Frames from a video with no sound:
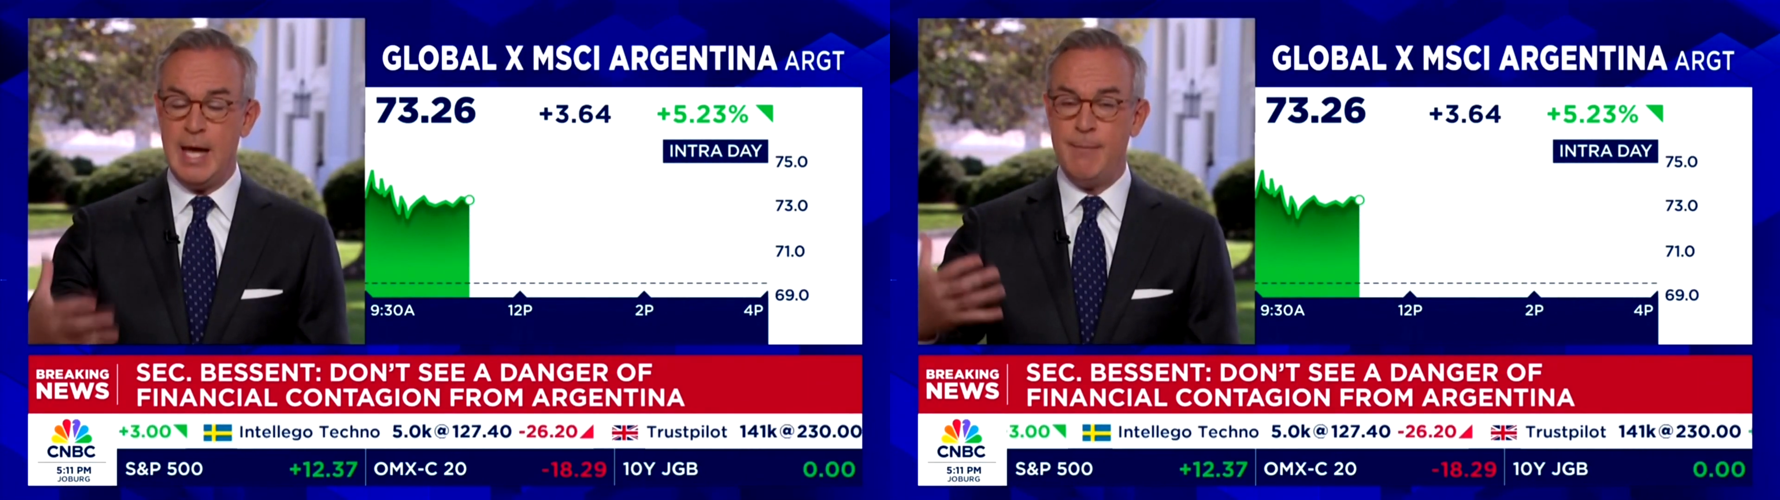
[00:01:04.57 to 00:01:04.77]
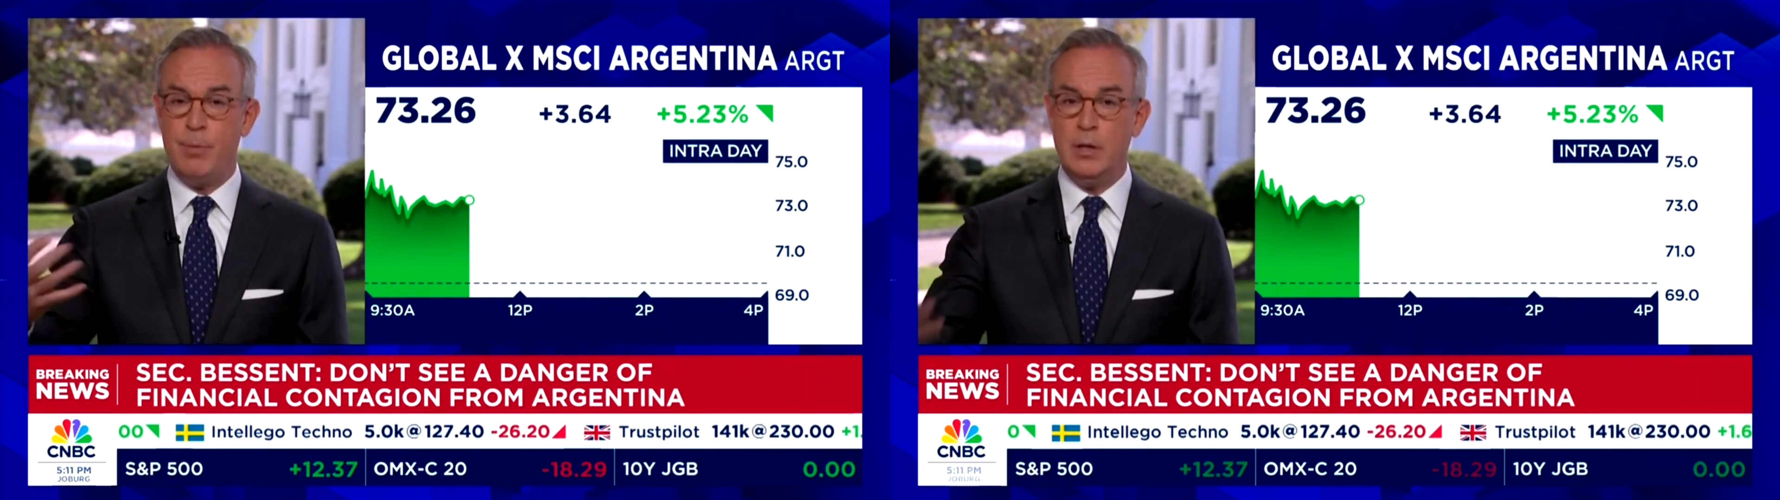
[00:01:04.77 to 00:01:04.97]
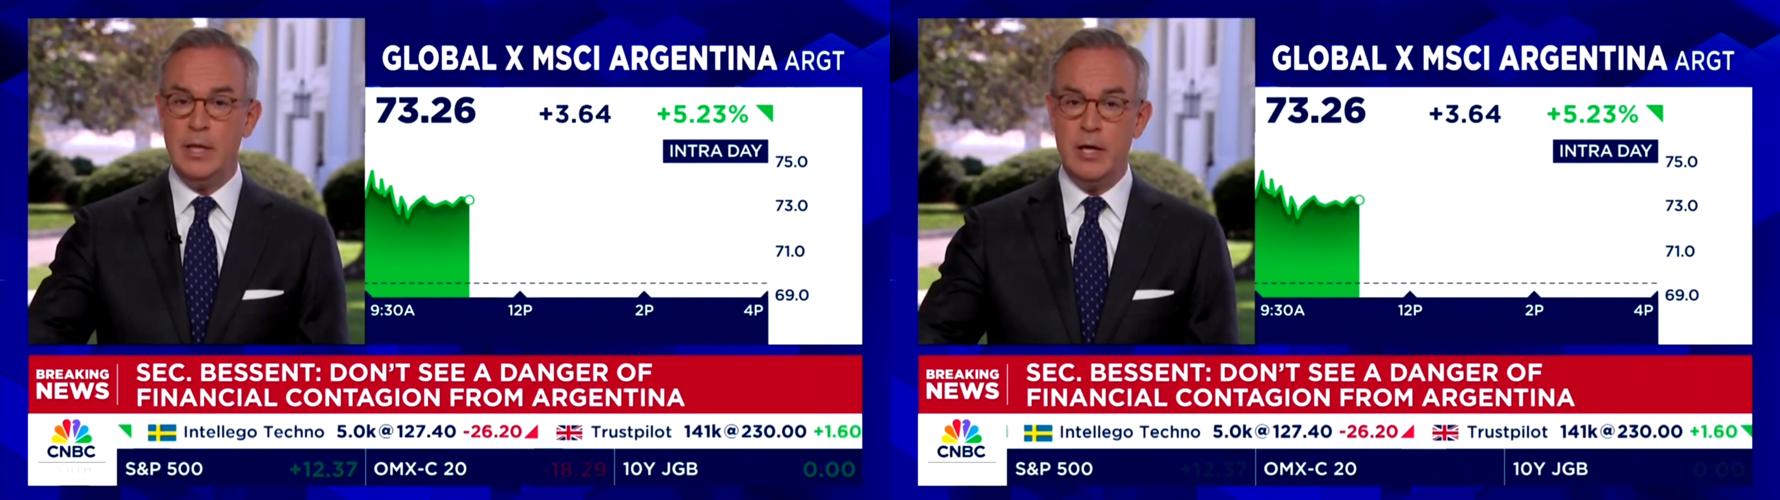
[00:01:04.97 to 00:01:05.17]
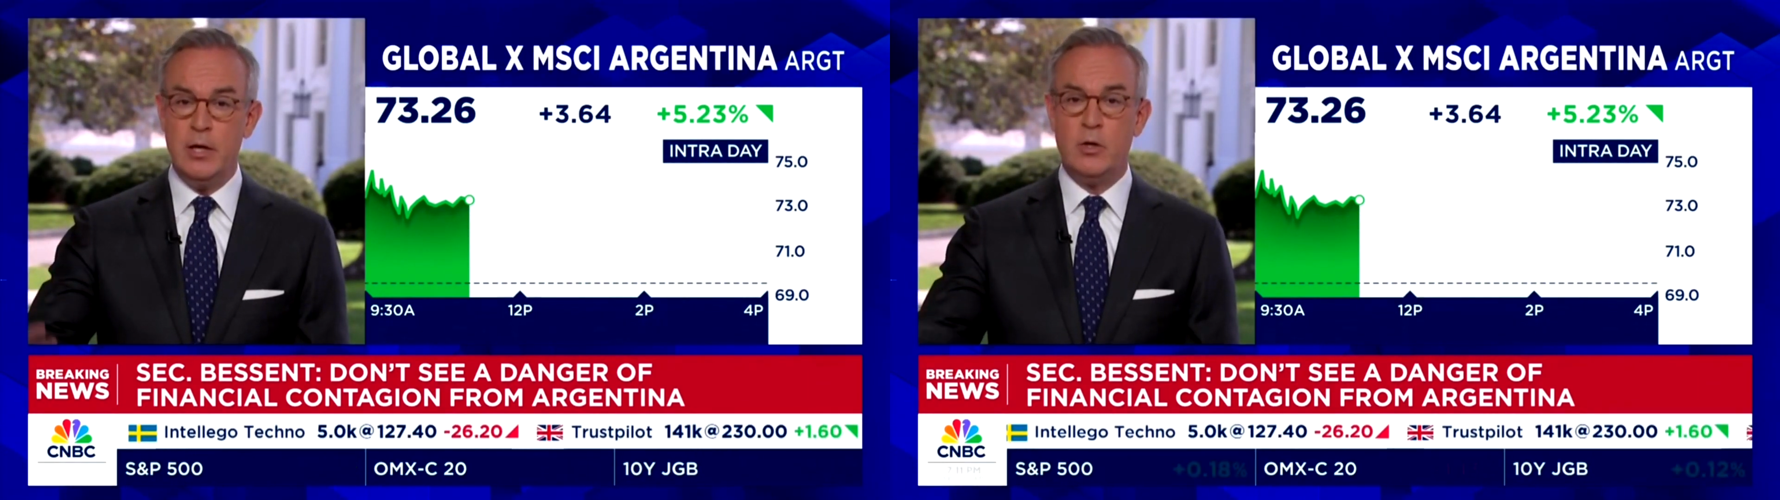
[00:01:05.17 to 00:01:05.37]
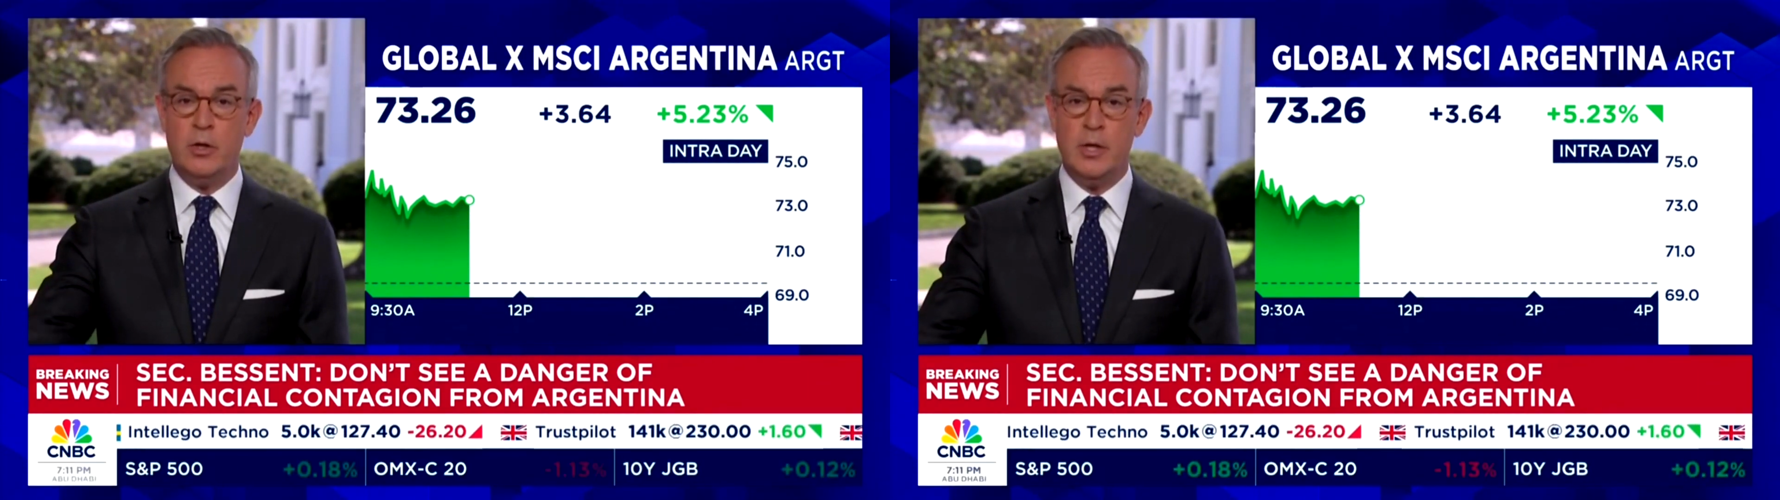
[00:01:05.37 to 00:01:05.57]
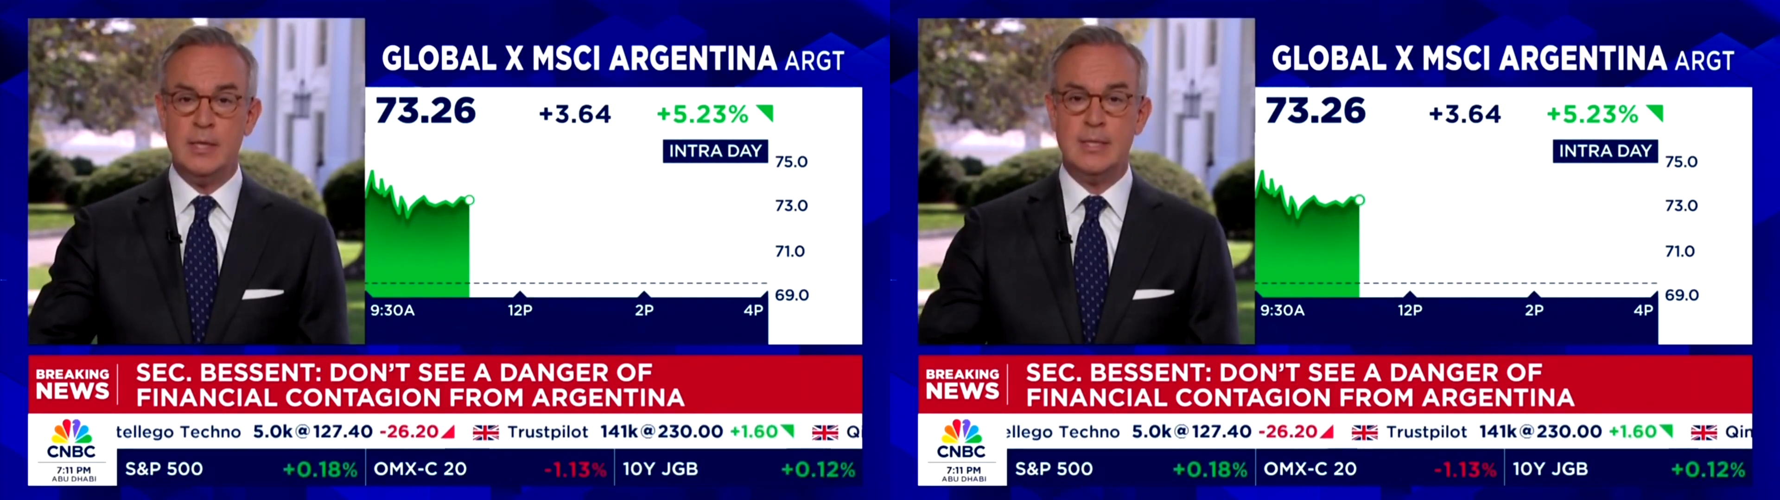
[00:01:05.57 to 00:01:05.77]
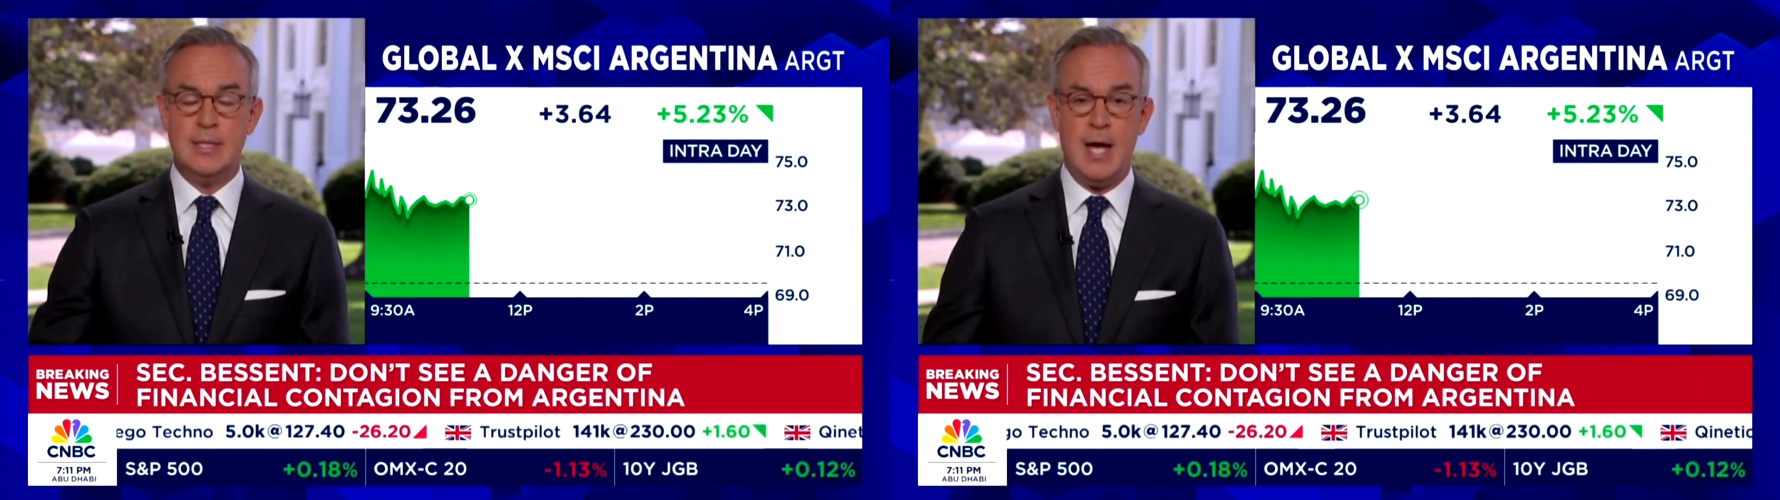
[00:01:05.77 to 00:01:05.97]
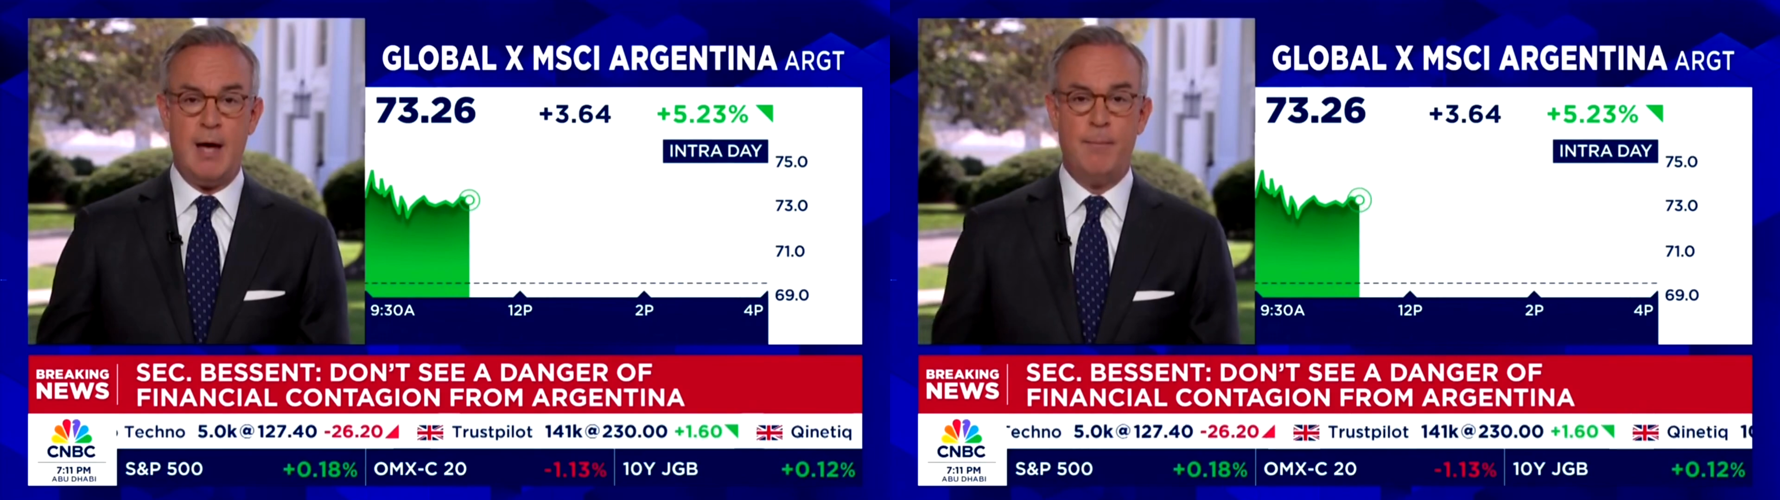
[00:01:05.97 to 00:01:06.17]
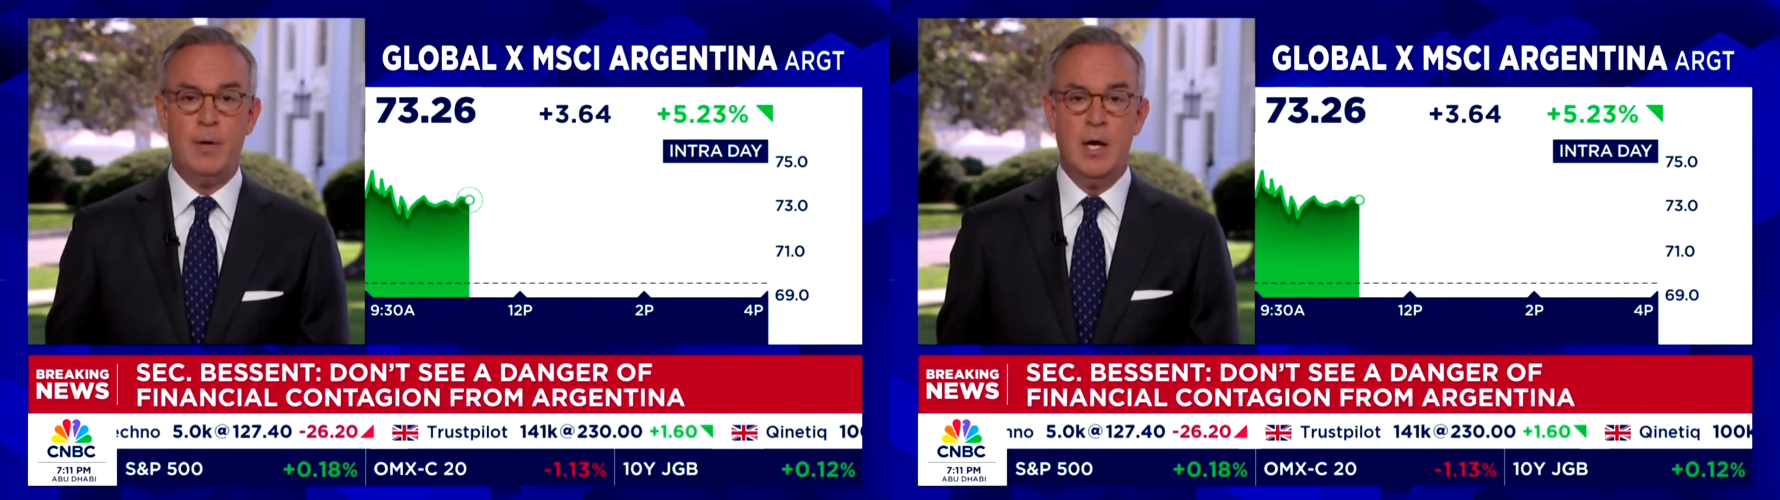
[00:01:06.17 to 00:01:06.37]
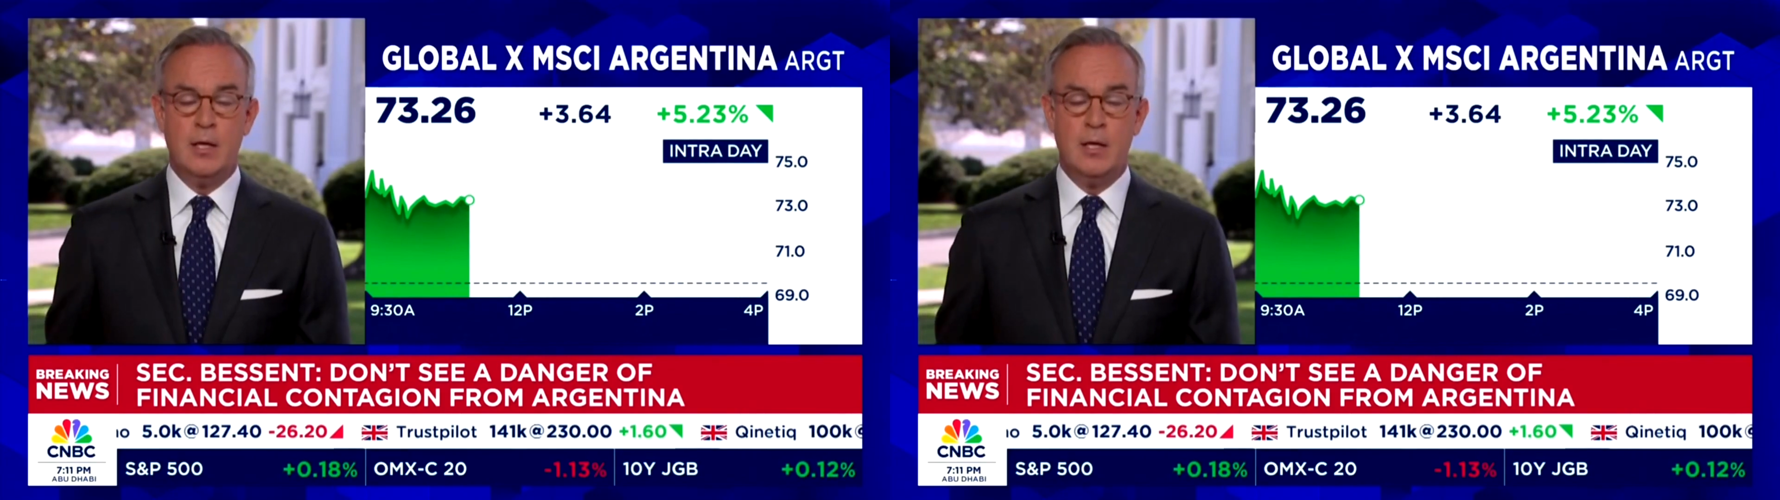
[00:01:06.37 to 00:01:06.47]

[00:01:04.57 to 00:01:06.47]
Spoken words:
a political step